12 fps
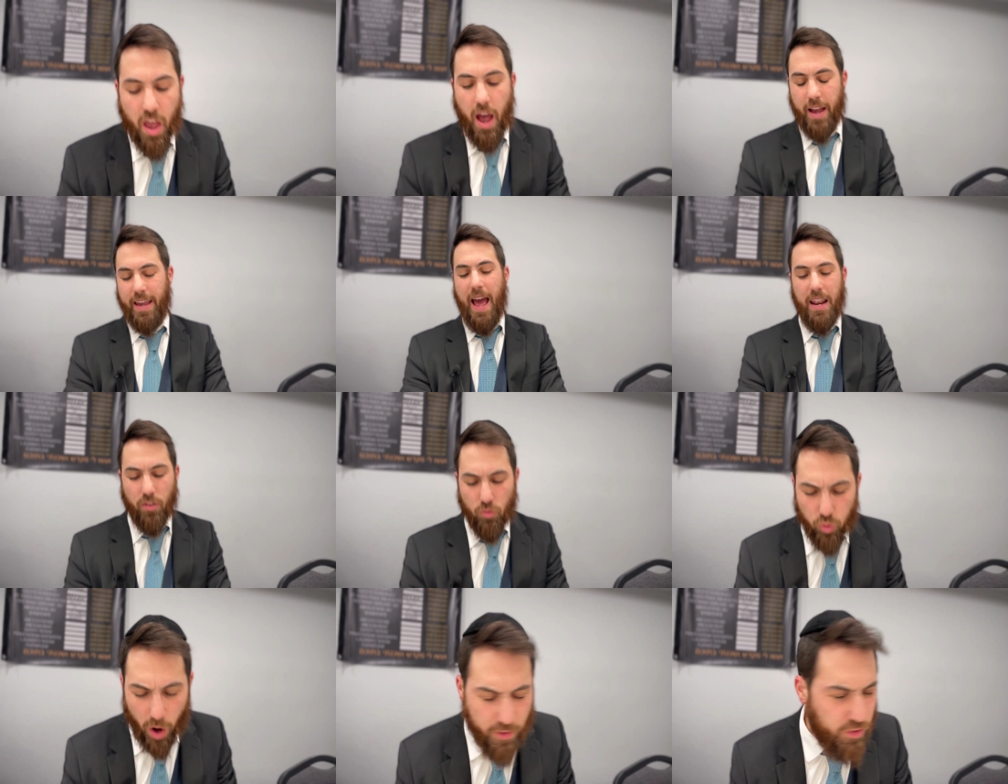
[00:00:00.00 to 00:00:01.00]
Again,
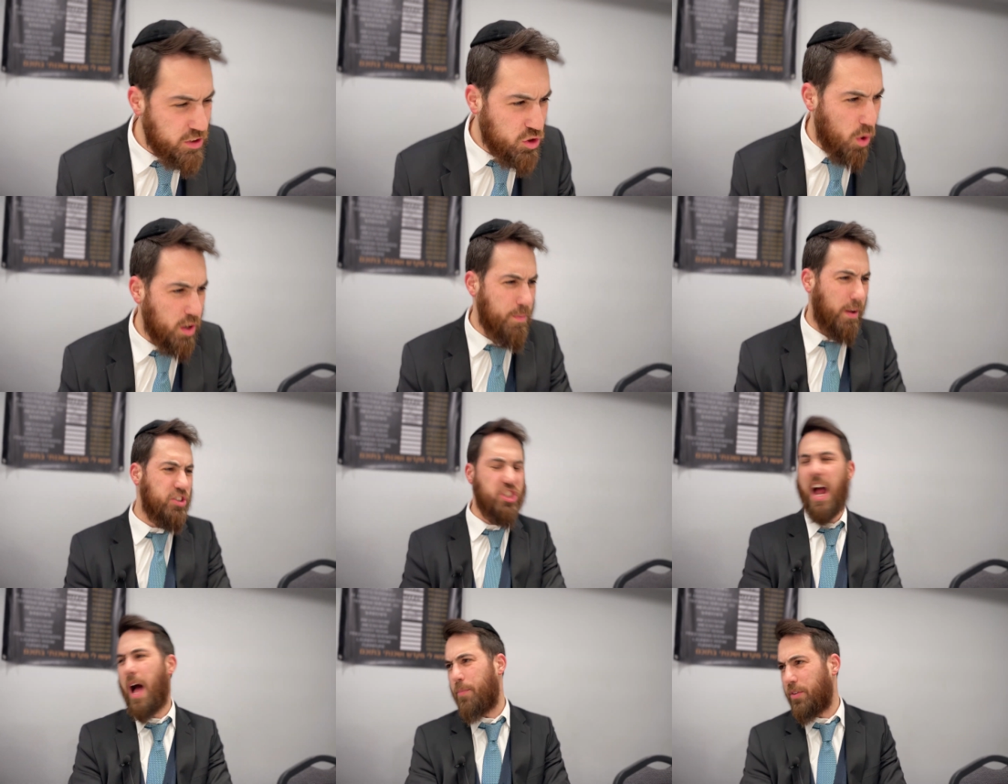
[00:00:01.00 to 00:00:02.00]
Rav was talking about
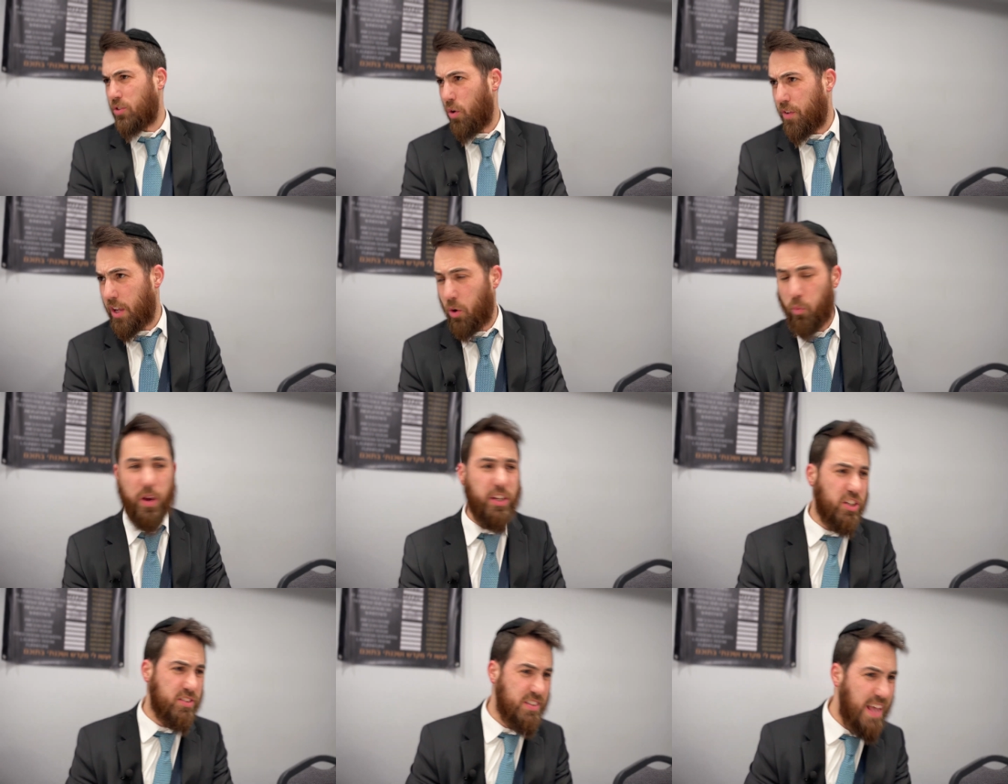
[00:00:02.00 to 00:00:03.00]
Shabbos over here. We
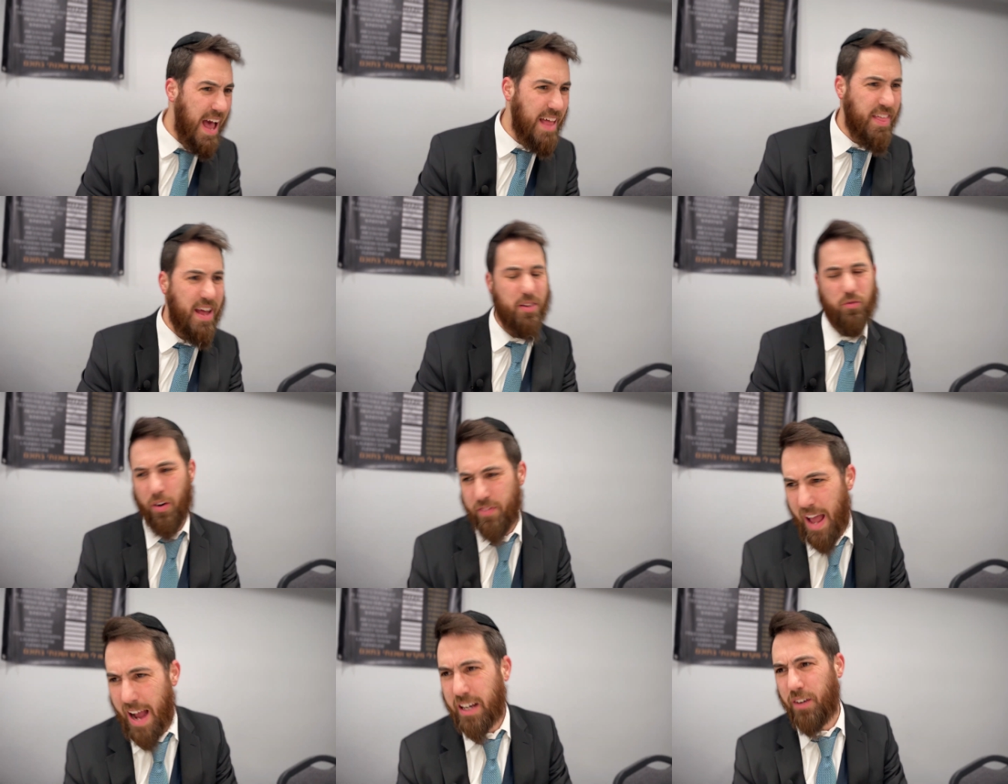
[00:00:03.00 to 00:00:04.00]
just said that Rav
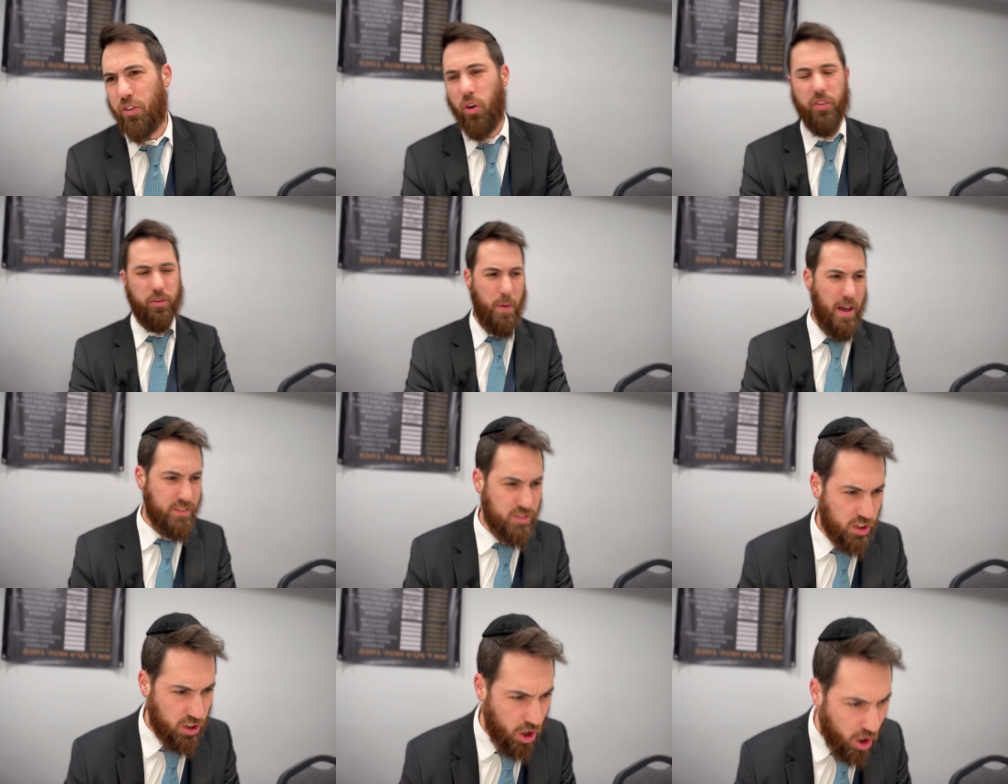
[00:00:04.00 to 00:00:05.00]
Yaakov would hold this by a
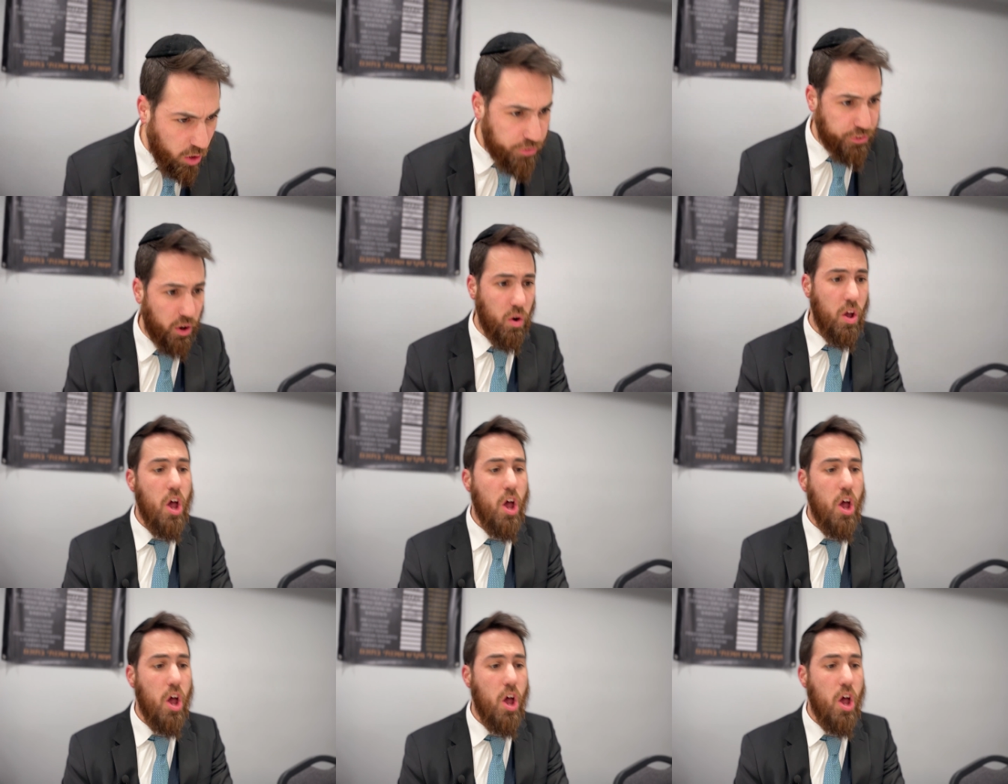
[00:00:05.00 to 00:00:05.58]
sukkah also.